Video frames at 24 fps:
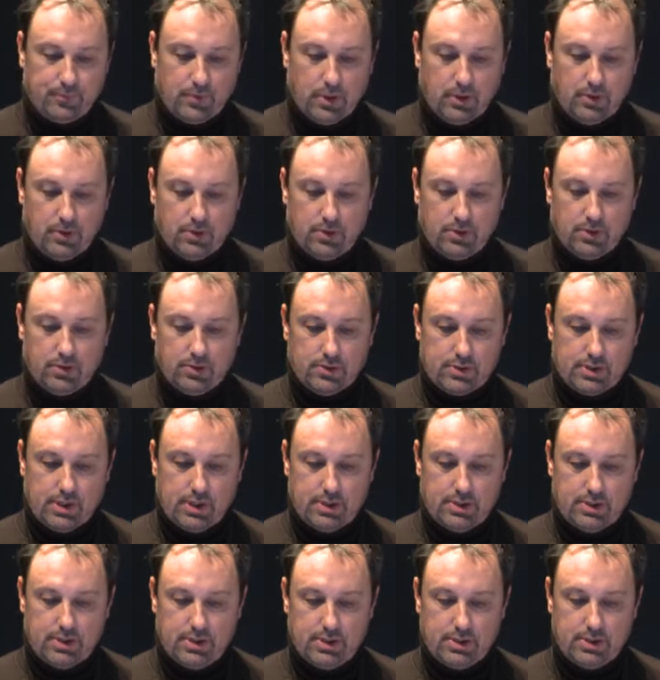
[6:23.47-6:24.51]
Uh,
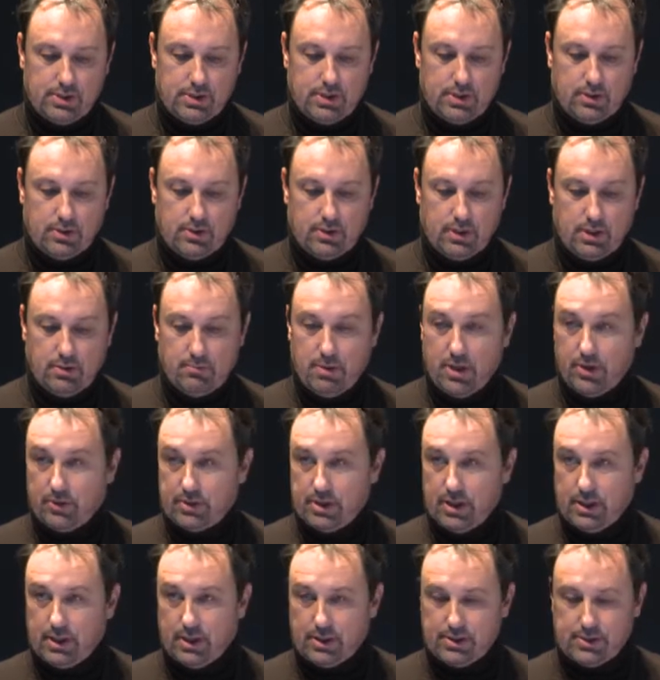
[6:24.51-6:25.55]
scientist uh, in
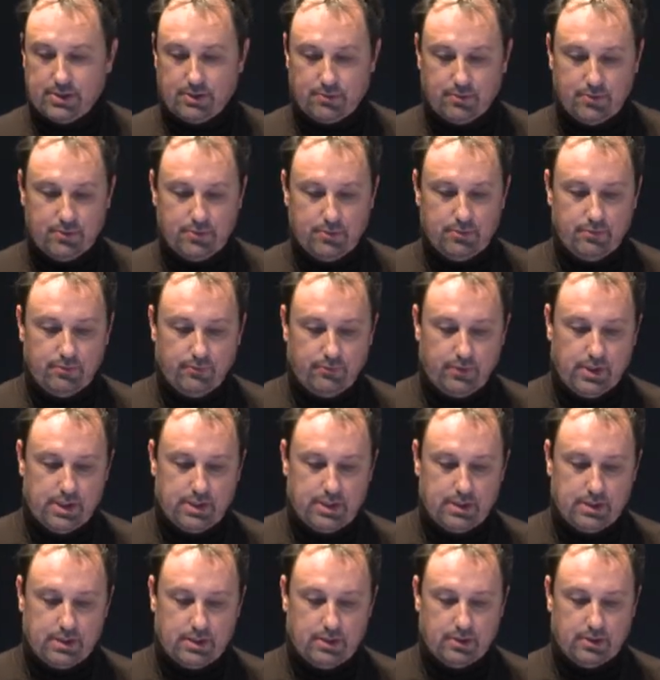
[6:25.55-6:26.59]
biotech at Serono.
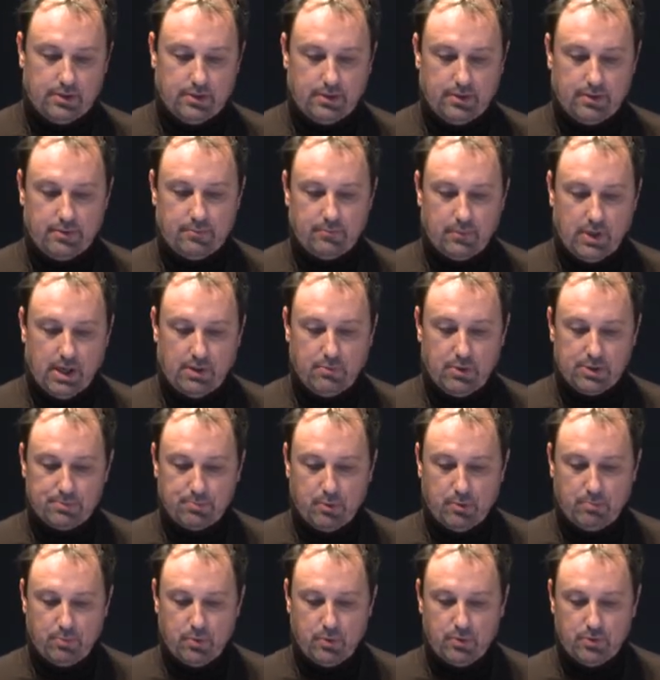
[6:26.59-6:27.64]
Then um, I was
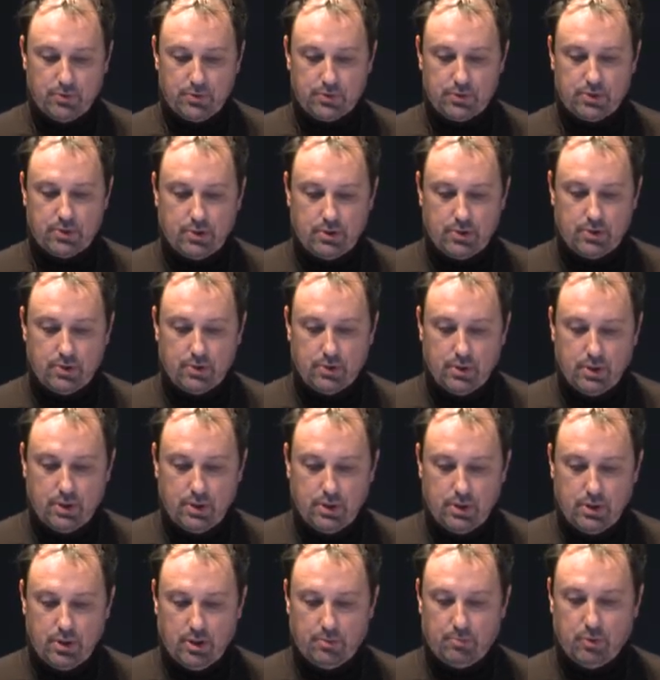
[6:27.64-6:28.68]
proposed uh,
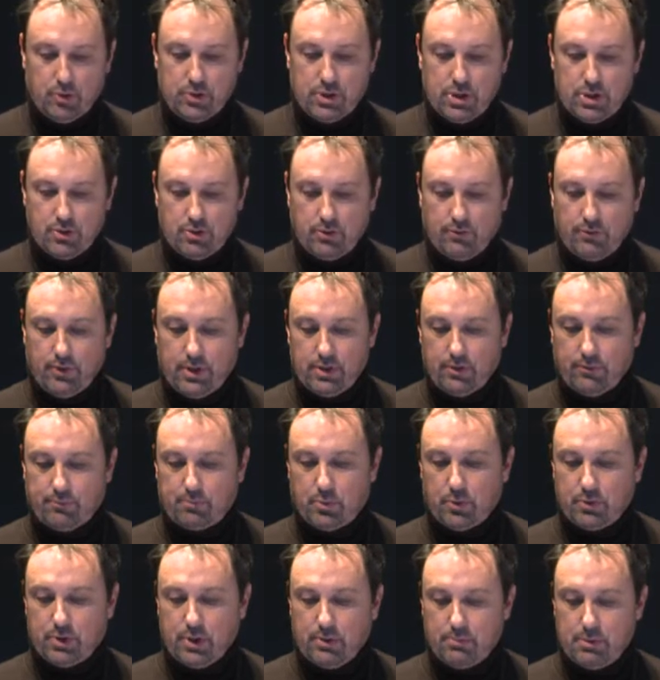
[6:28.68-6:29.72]
a position of head of
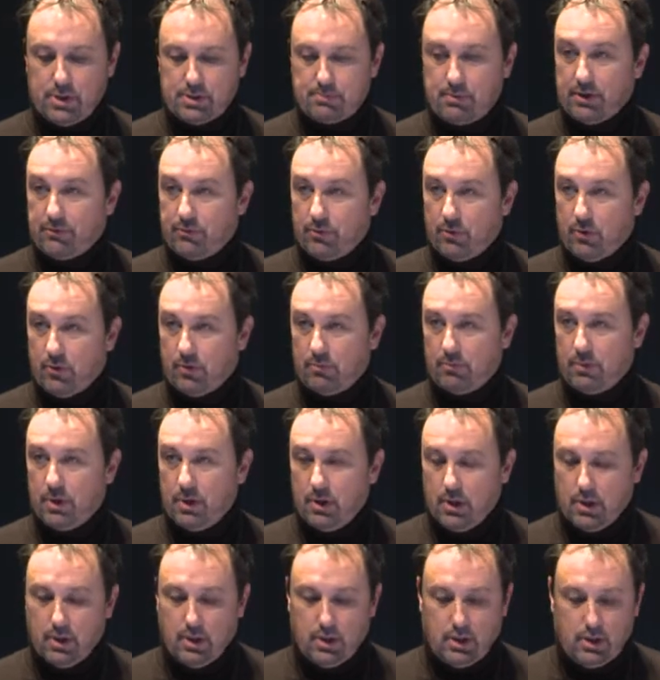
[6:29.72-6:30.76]
proteomics platform
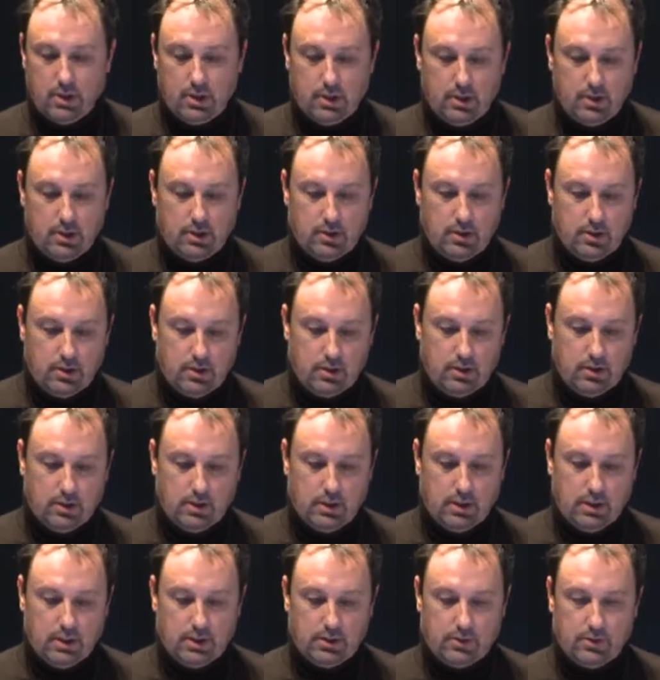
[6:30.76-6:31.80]
uh,
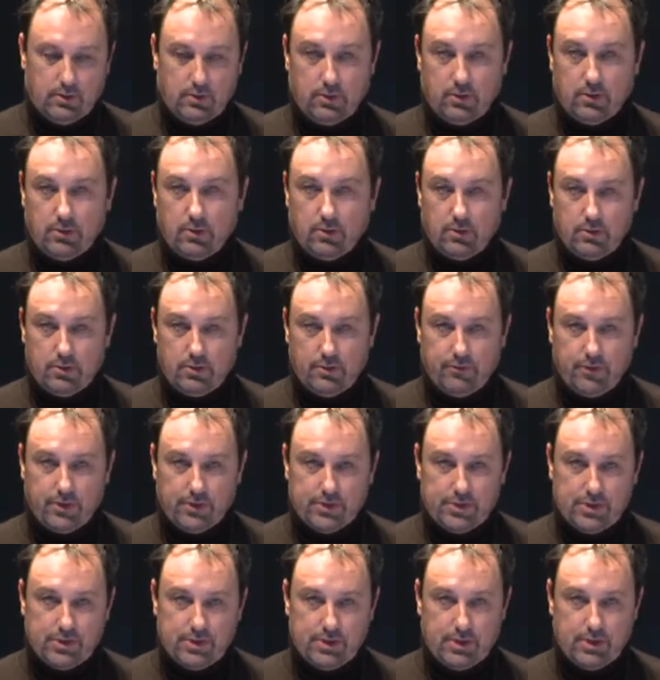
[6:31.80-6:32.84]
at
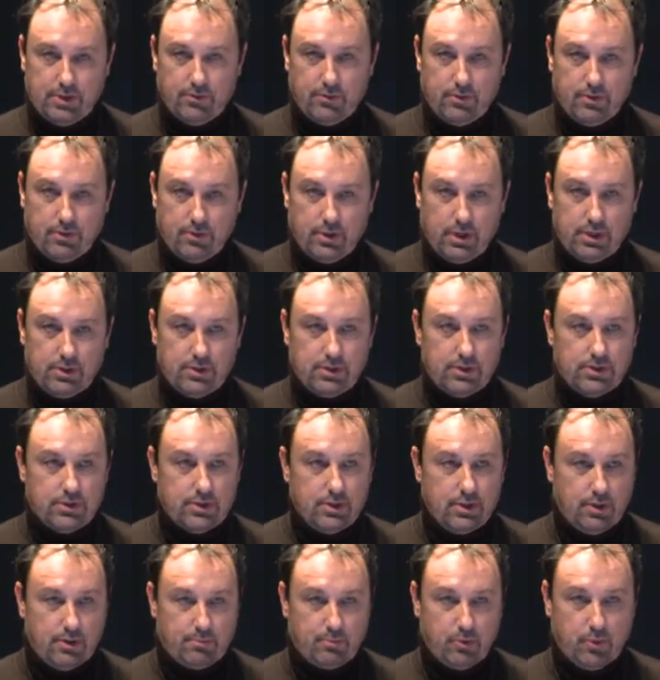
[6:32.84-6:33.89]
university in
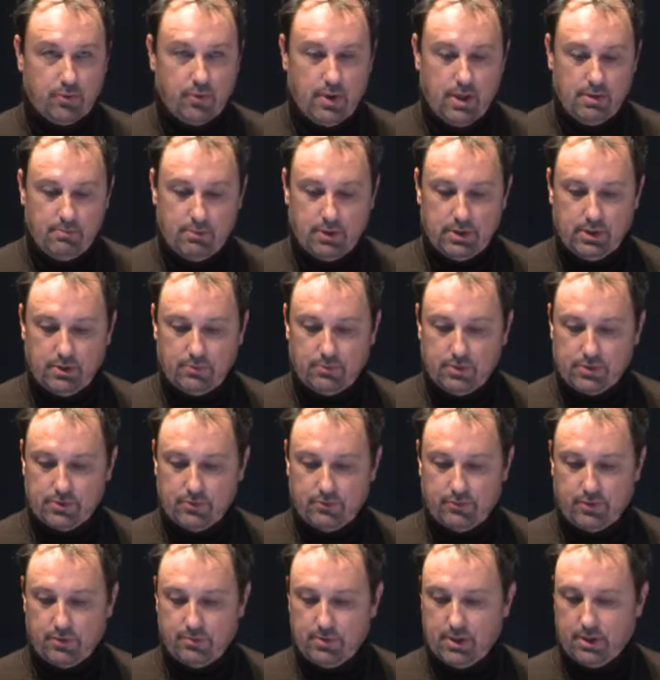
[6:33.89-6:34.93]
NCCR program, and it was a
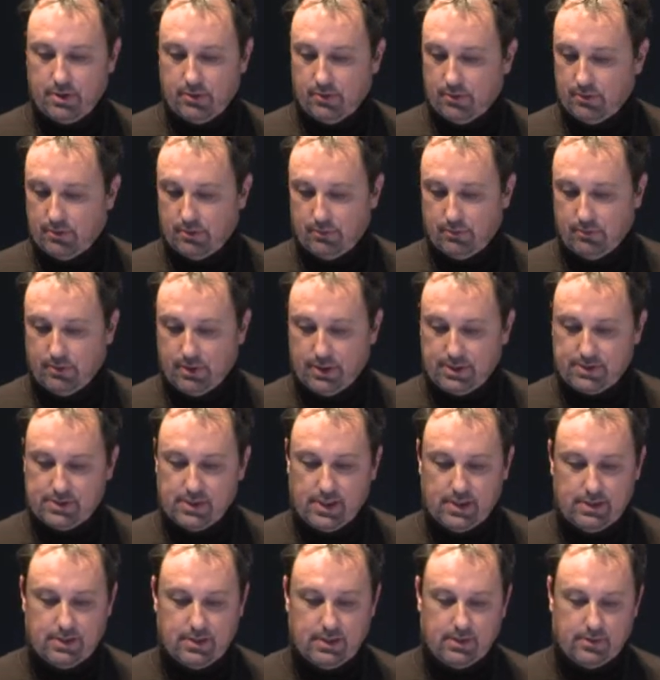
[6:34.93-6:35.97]
very
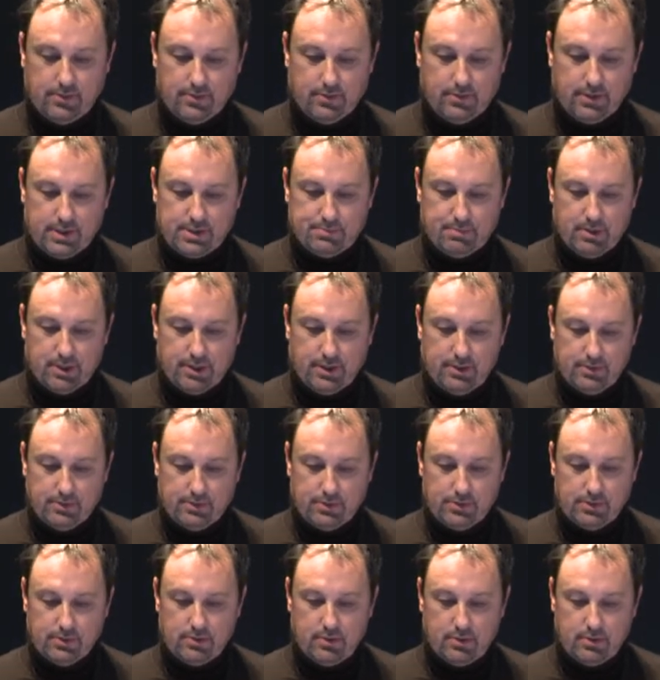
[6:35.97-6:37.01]
exciting
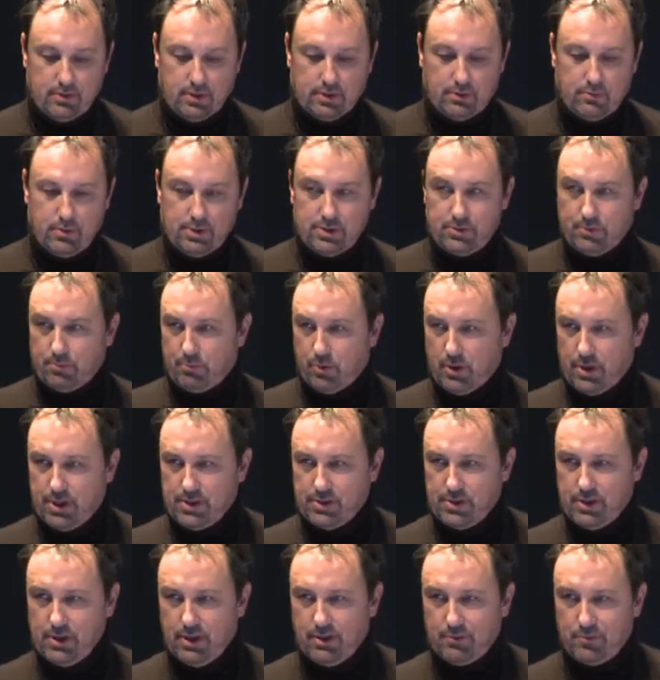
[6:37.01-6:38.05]
experience and quite
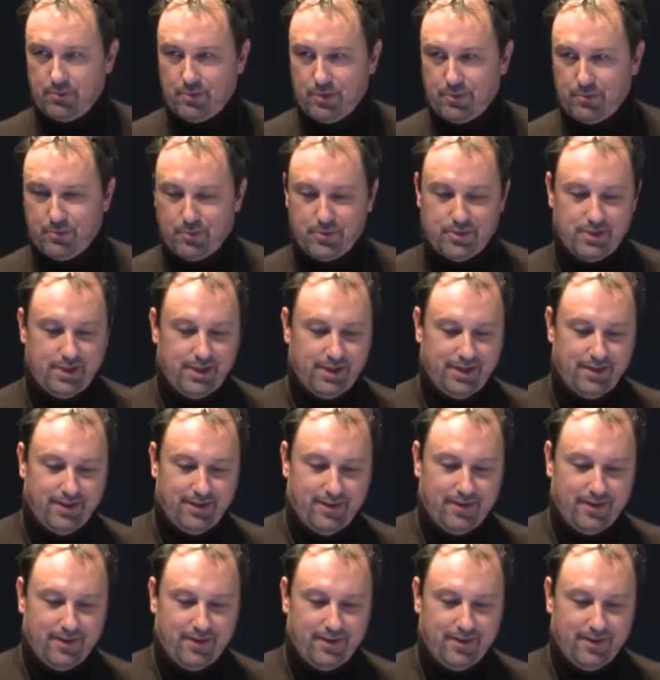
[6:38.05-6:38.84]
surprising, I, would say.